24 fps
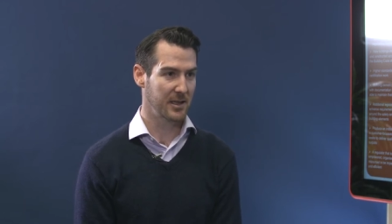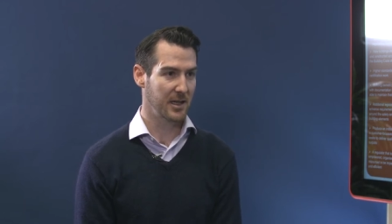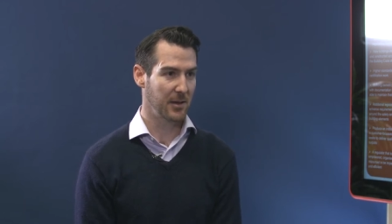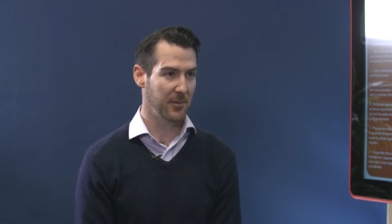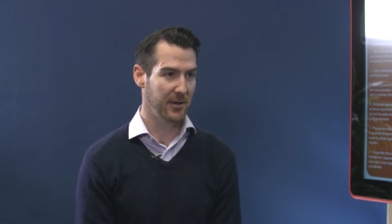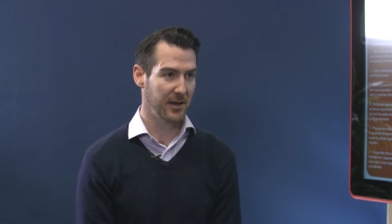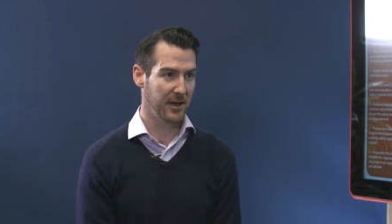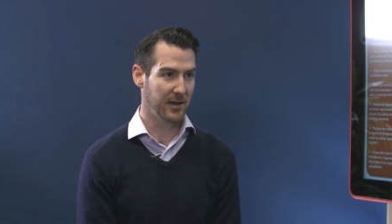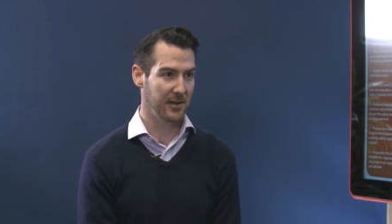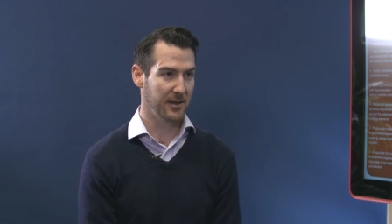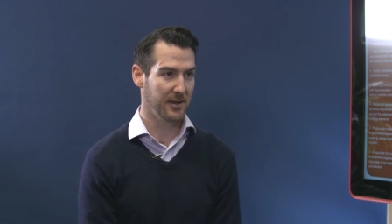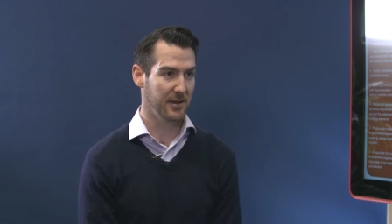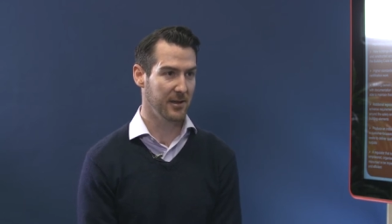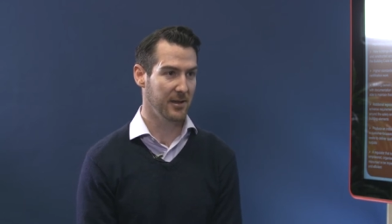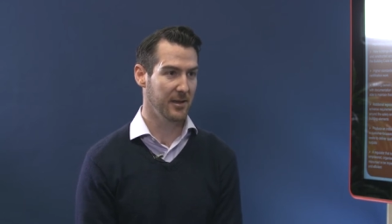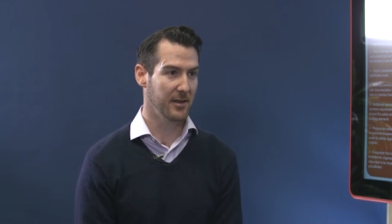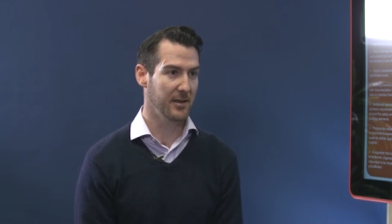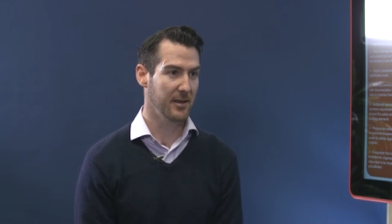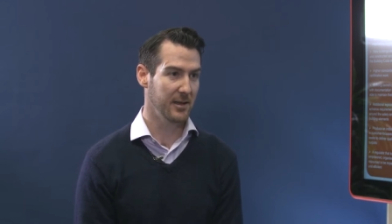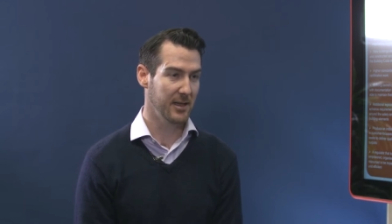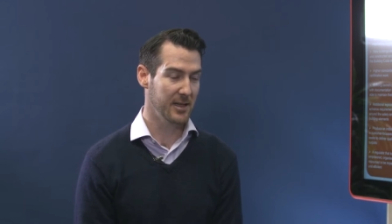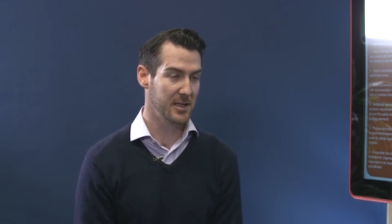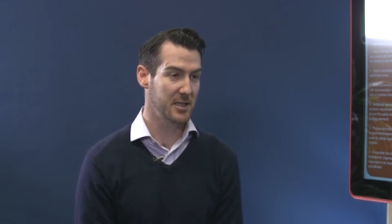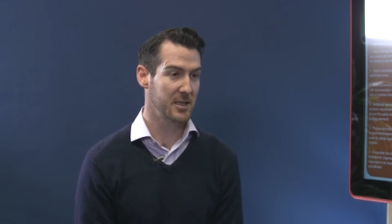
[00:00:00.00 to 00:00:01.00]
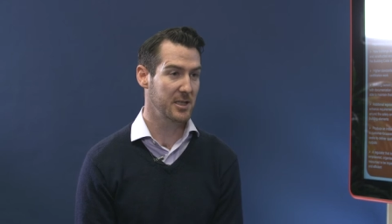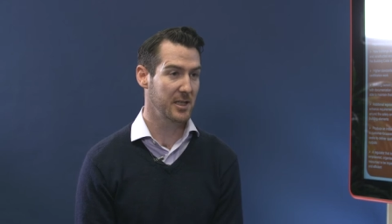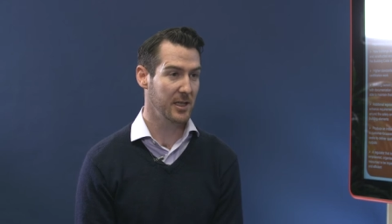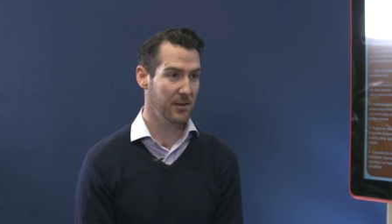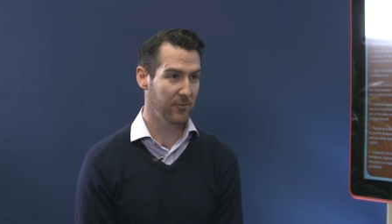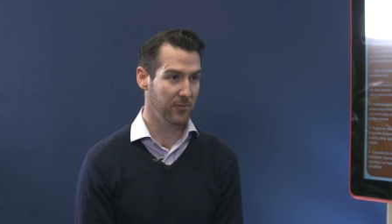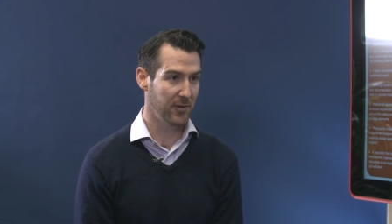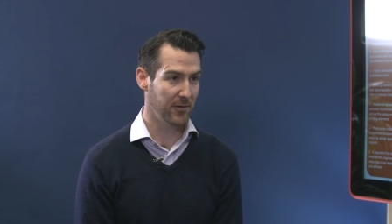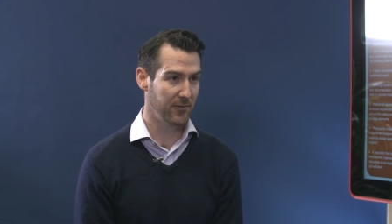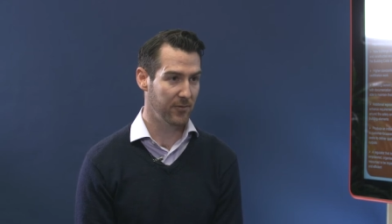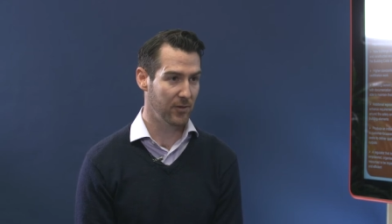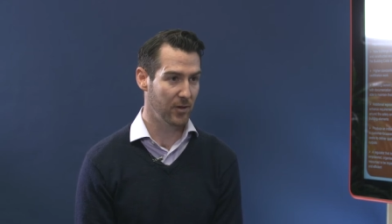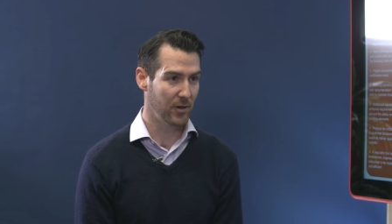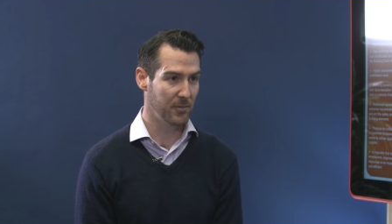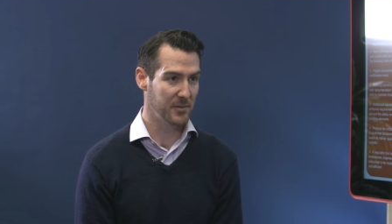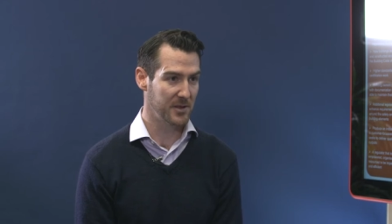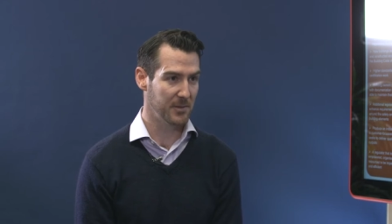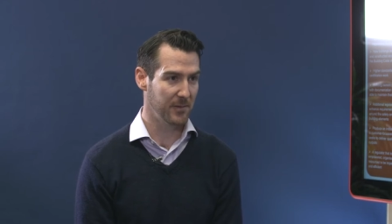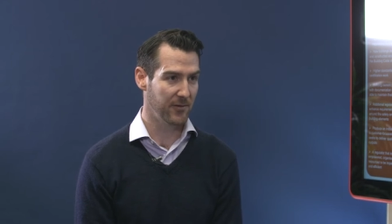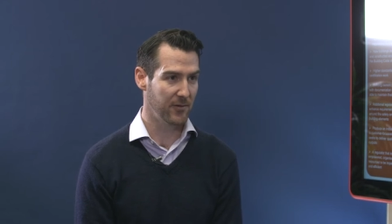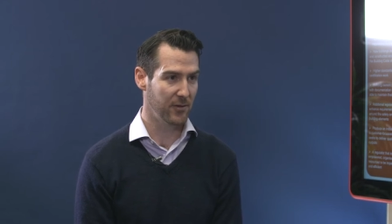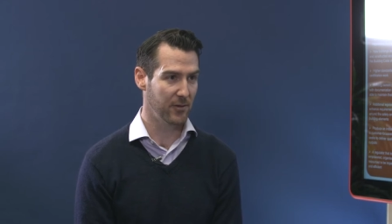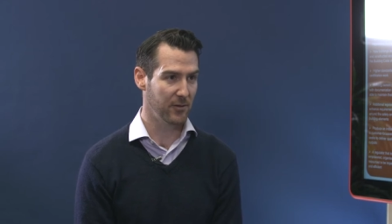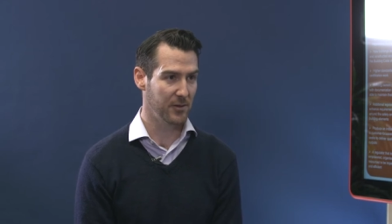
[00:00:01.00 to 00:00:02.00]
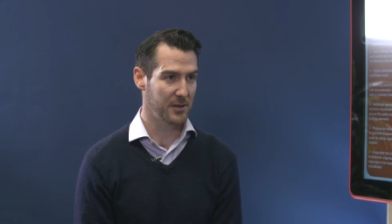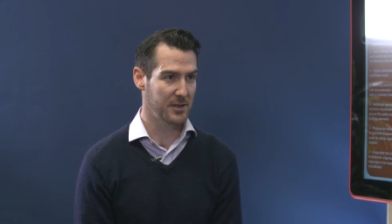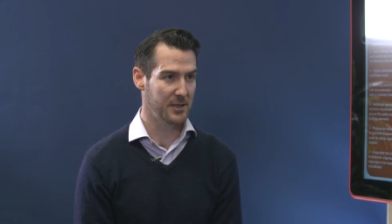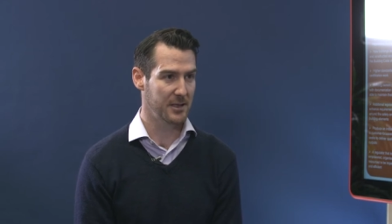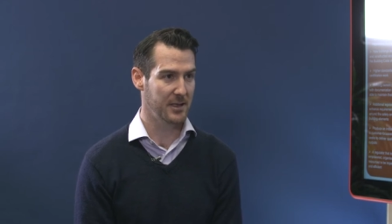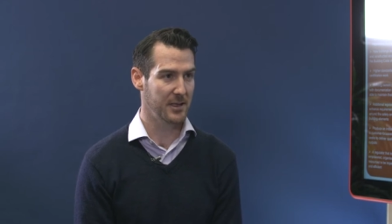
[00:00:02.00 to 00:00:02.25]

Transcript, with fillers: coming under legislative reforms before us